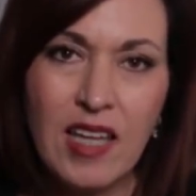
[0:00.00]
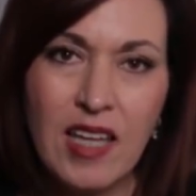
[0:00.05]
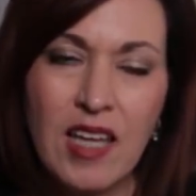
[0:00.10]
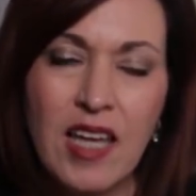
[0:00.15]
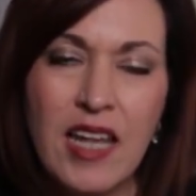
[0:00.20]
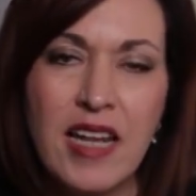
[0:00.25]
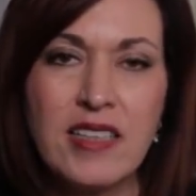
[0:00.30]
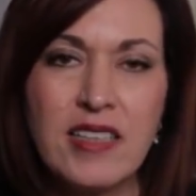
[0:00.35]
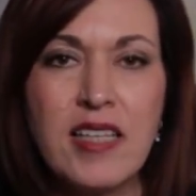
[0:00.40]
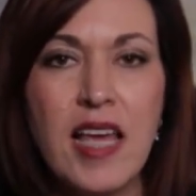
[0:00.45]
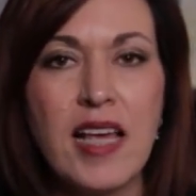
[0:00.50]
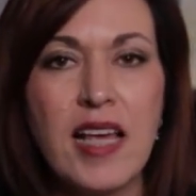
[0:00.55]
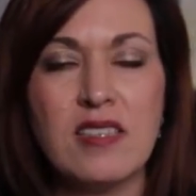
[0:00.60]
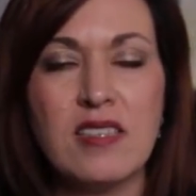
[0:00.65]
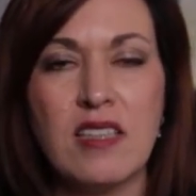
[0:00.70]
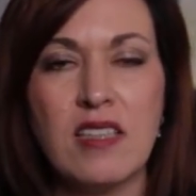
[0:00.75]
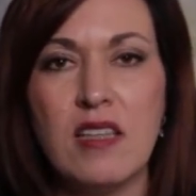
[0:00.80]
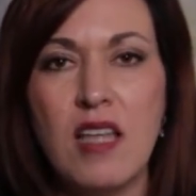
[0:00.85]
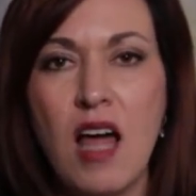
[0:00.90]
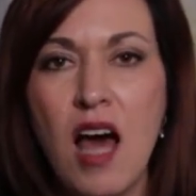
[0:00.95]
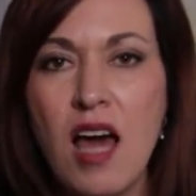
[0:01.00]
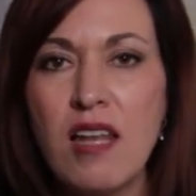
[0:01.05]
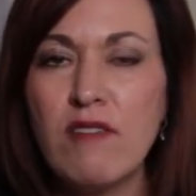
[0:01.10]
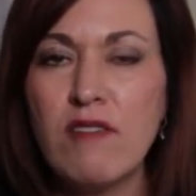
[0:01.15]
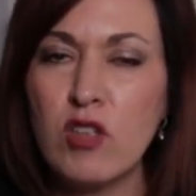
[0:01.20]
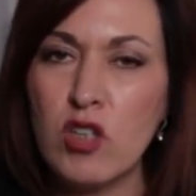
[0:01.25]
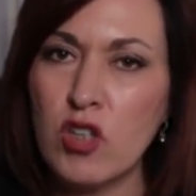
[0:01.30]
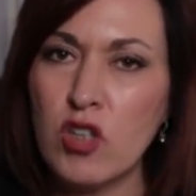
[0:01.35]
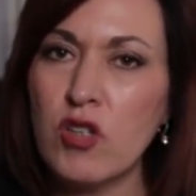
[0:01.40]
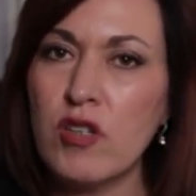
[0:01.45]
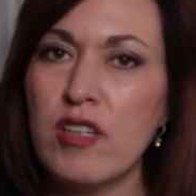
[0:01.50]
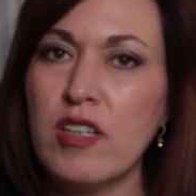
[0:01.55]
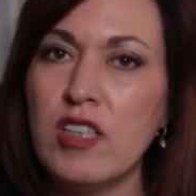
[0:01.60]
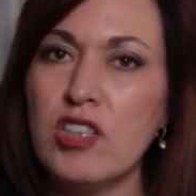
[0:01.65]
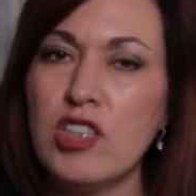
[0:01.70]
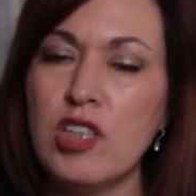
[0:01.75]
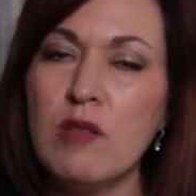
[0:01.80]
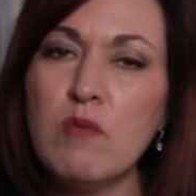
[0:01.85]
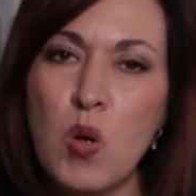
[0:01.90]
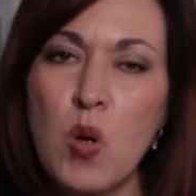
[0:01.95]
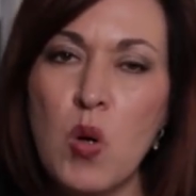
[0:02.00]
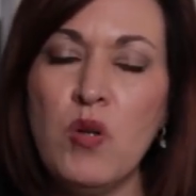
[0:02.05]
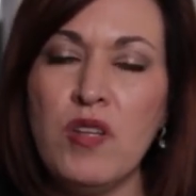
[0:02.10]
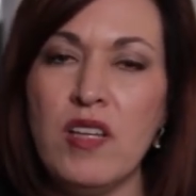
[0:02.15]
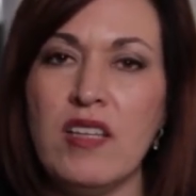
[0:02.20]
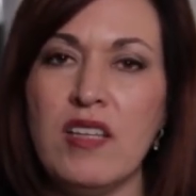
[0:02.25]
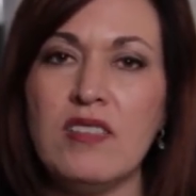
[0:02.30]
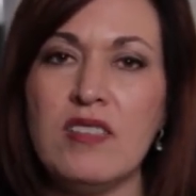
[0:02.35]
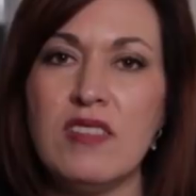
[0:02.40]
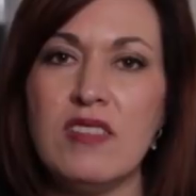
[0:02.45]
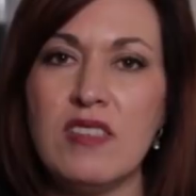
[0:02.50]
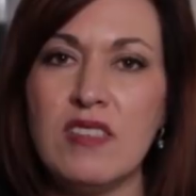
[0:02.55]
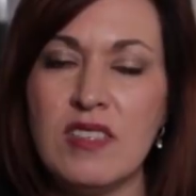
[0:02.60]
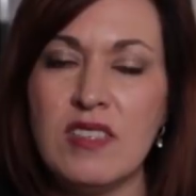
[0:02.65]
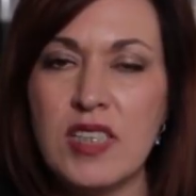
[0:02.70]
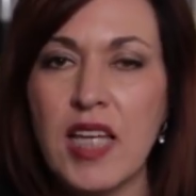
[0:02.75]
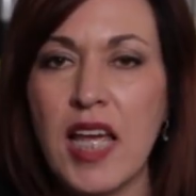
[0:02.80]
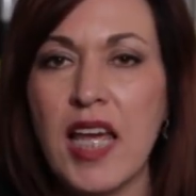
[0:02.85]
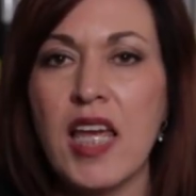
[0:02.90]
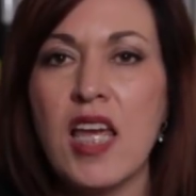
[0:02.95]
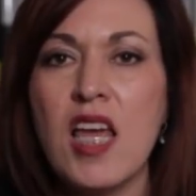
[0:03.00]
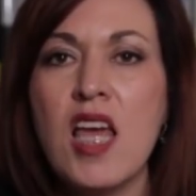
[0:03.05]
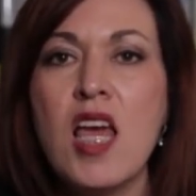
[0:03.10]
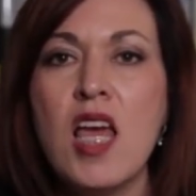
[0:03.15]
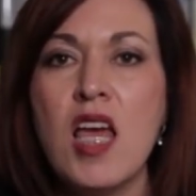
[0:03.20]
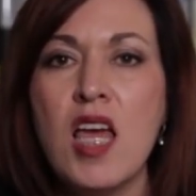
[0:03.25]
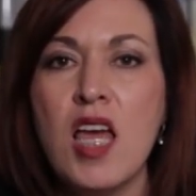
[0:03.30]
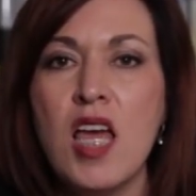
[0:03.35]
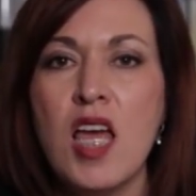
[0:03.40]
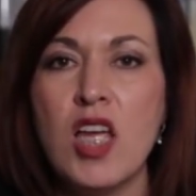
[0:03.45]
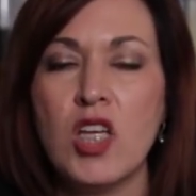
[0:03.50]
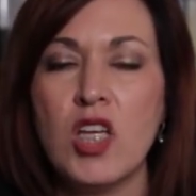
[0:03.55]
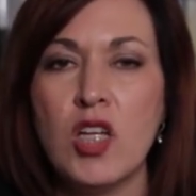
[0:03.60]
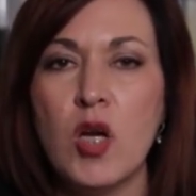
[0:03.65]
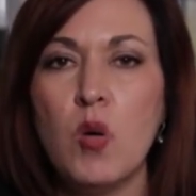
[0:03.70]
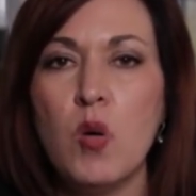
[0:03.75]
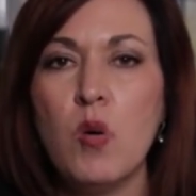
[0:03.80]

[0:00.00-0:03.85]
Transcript: And it takes a lot of courage and boldness to say, you know,